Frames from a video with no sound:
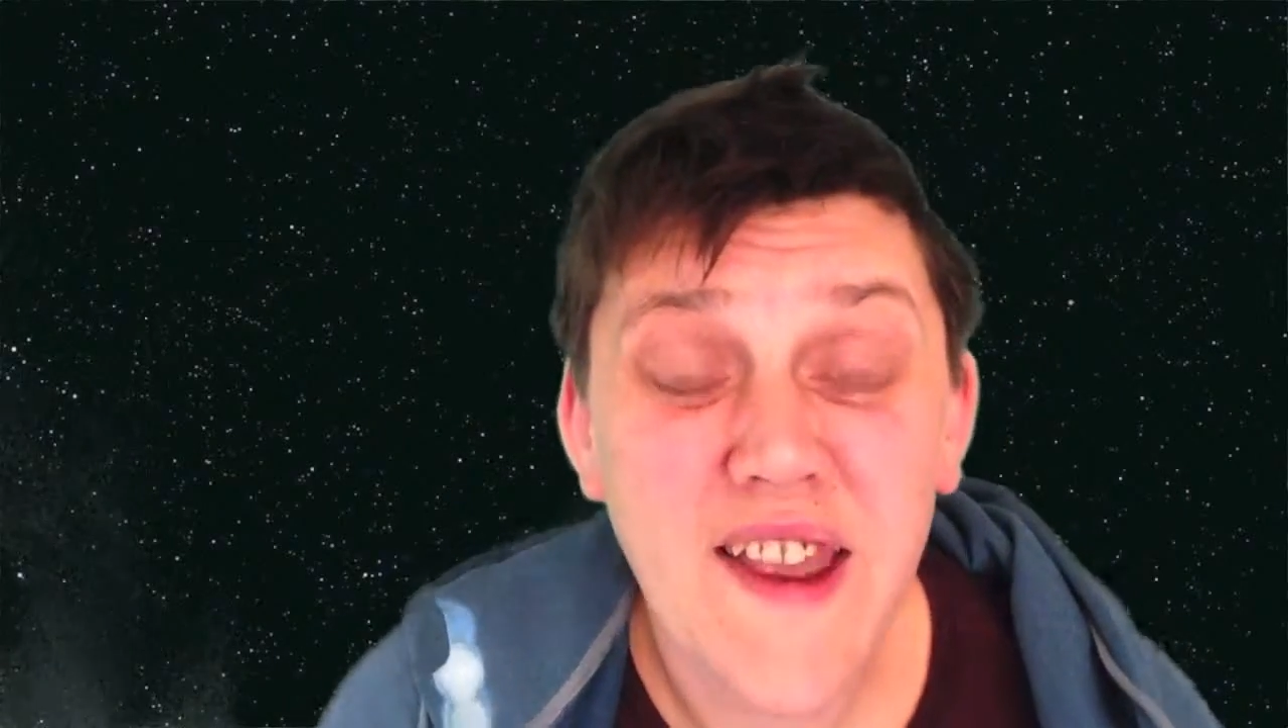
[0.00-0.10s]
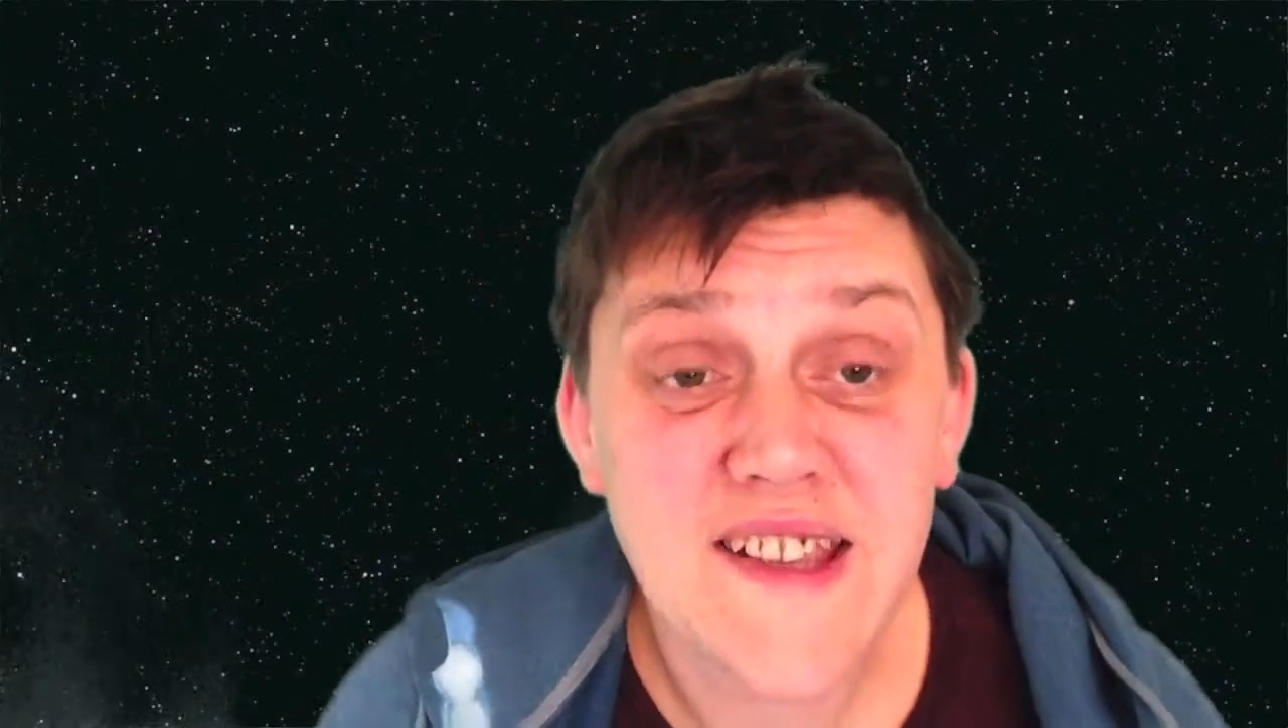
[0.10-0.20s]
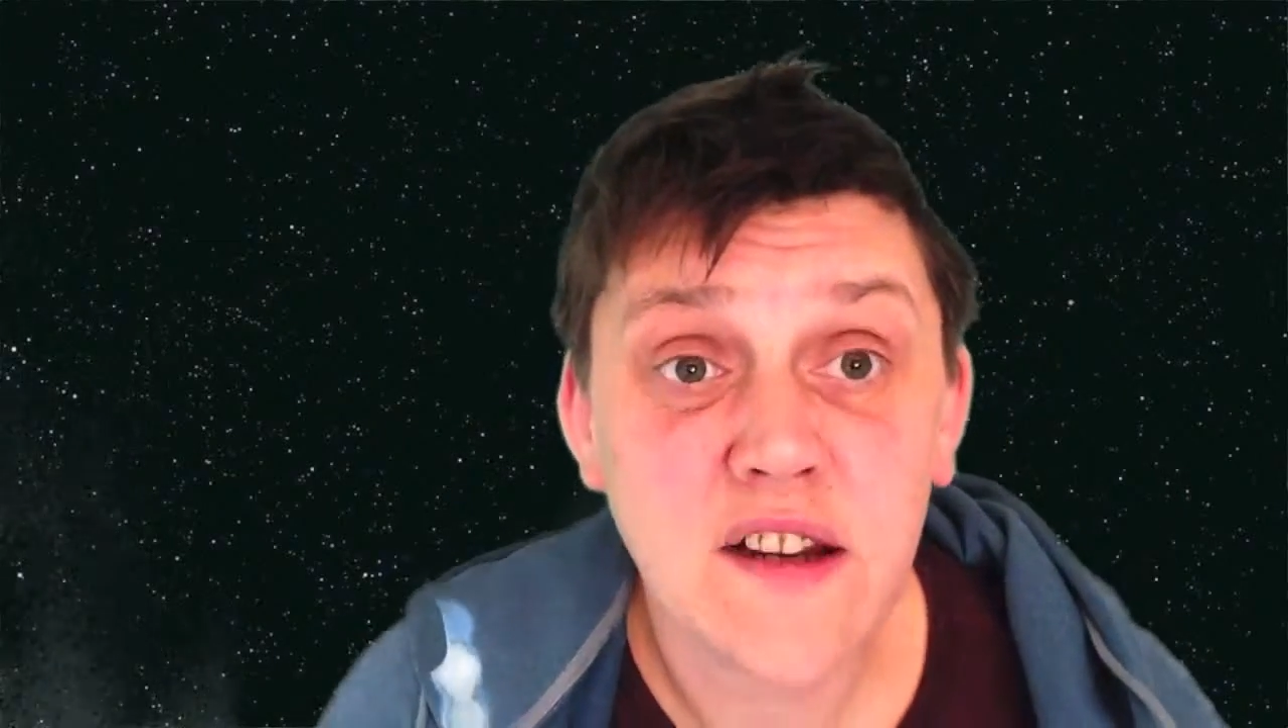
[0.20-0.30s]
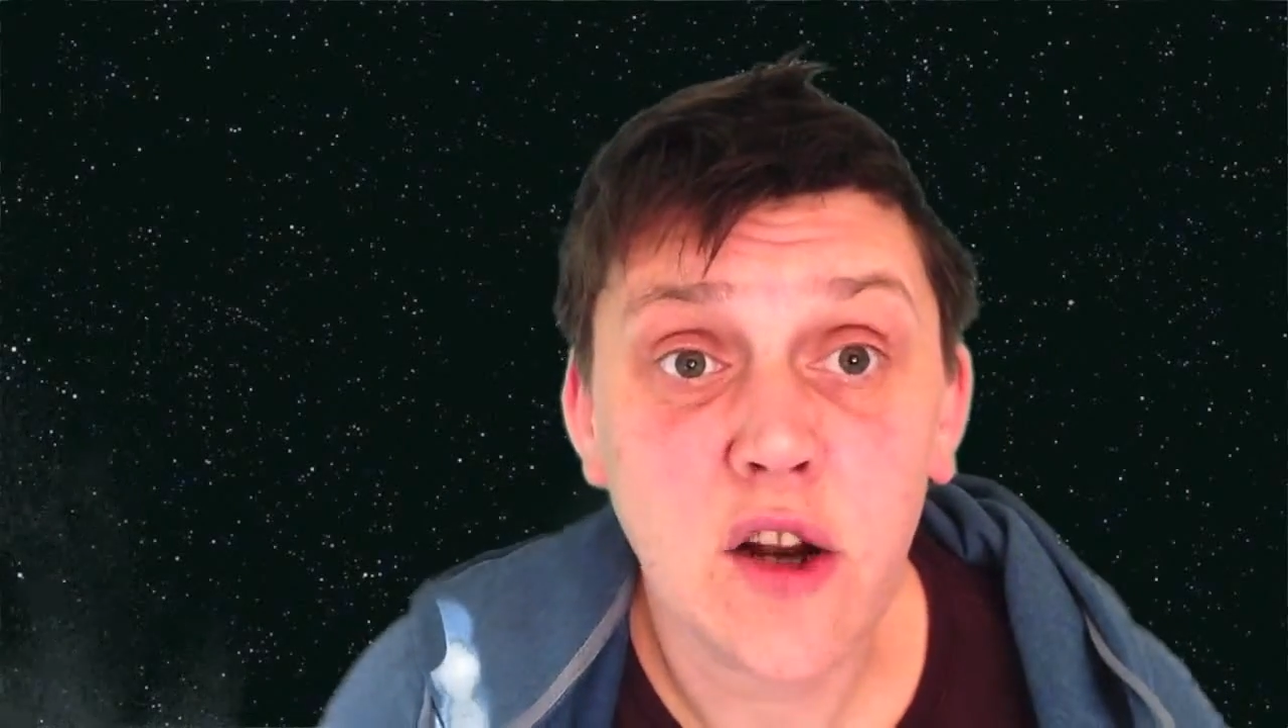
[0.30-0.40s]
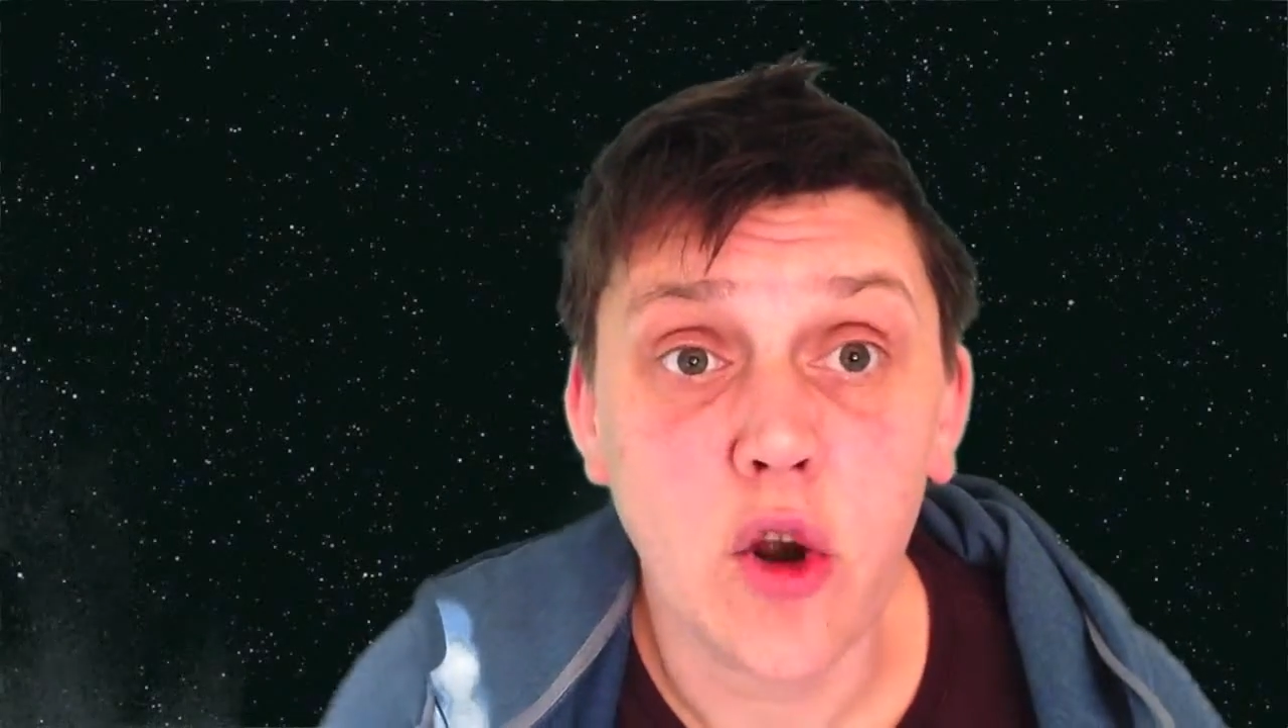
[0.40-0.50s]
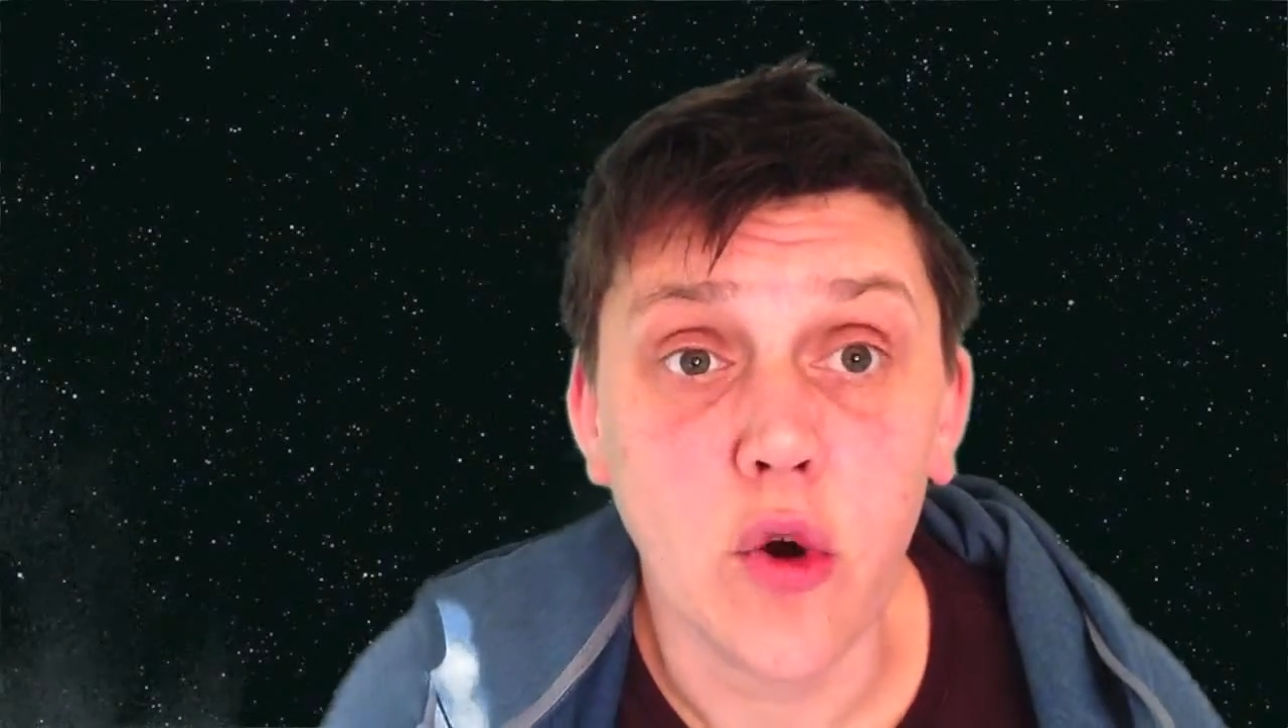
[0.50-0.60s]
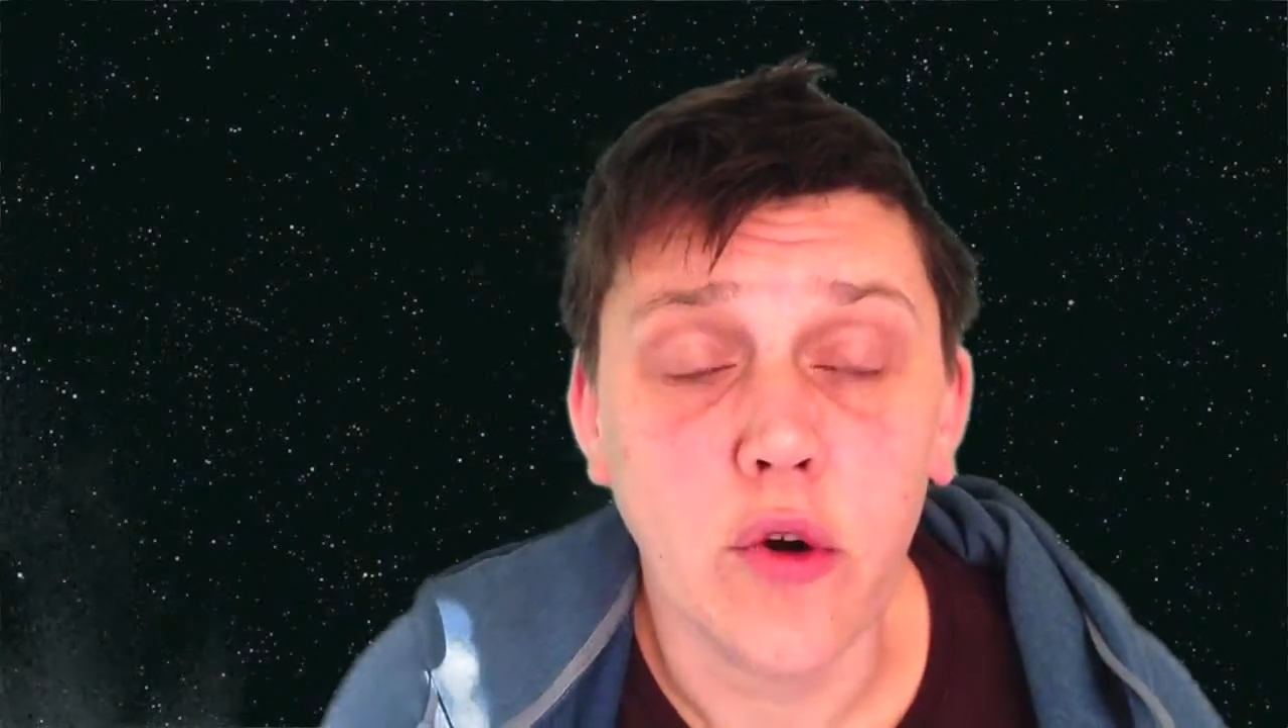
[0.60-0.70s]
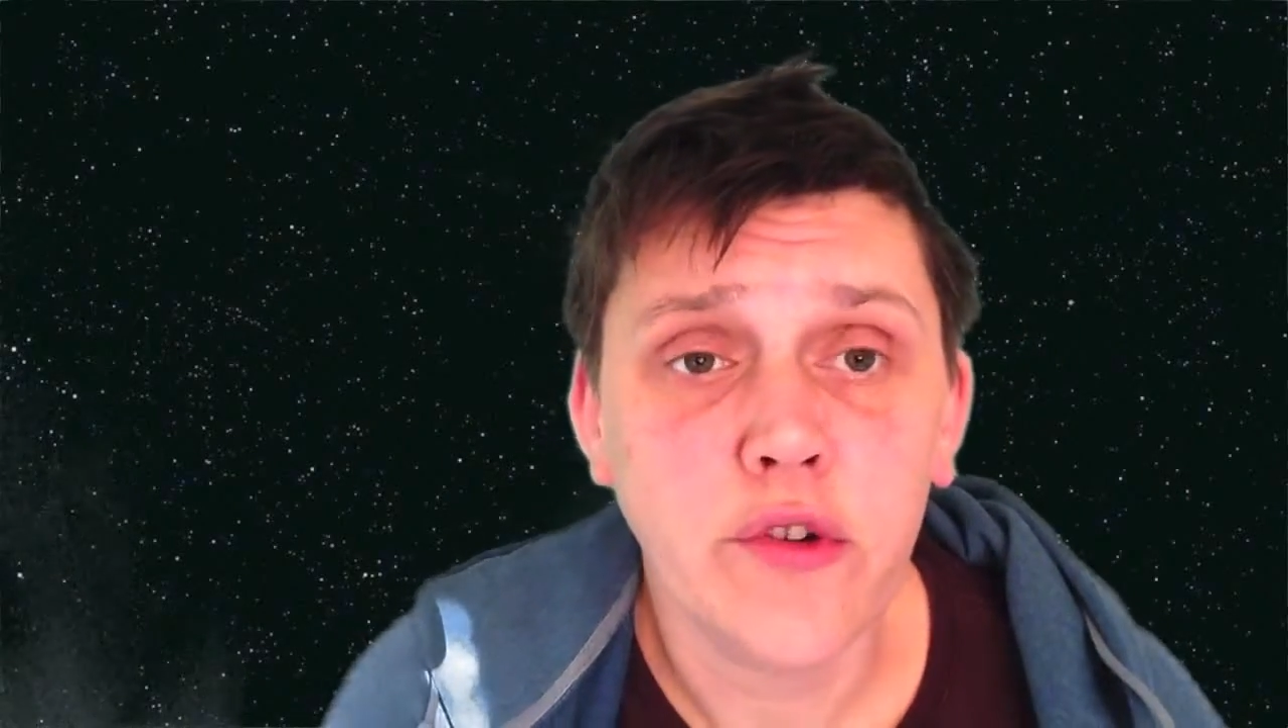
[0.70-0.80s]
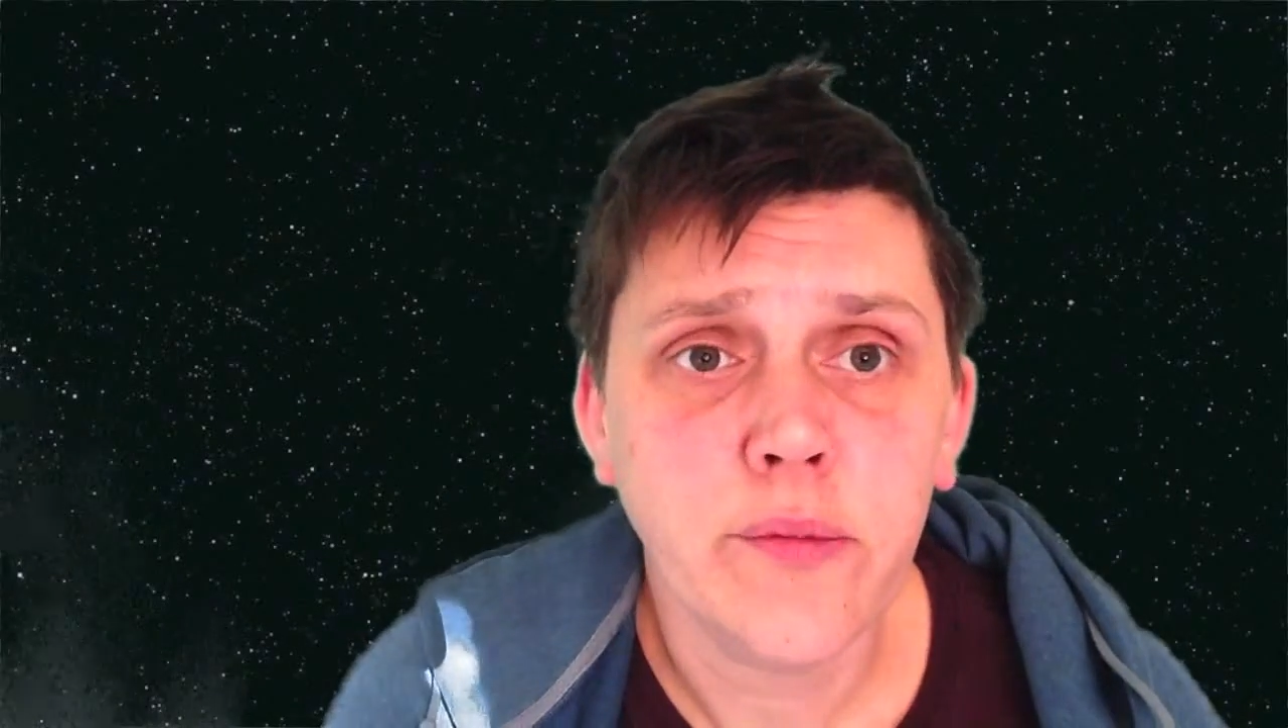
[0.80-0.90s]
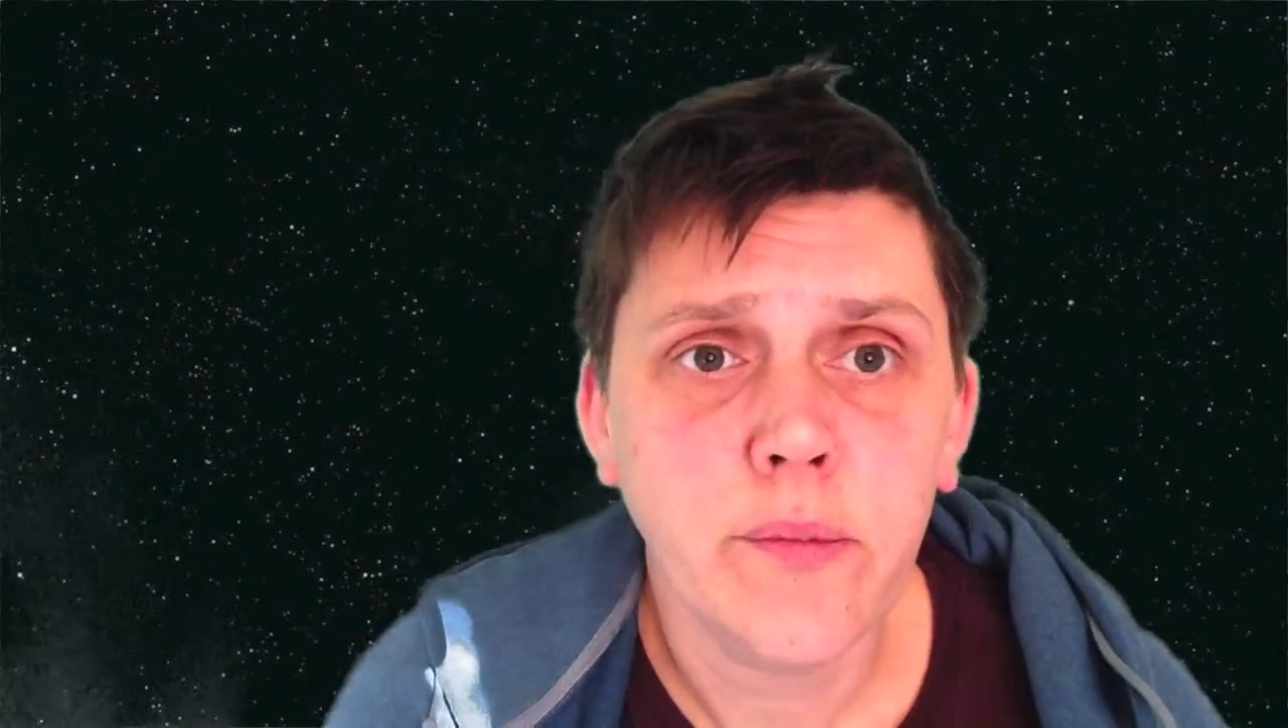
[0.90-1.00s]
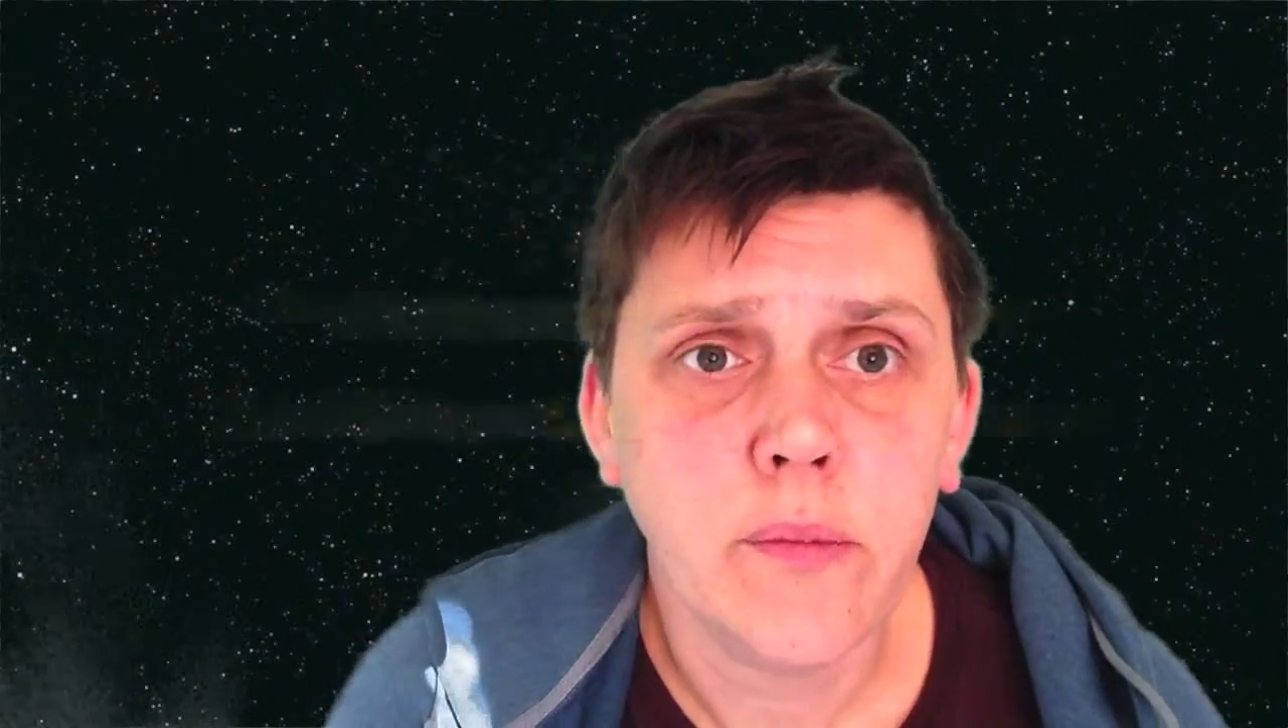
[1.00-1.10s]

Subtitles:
is a clause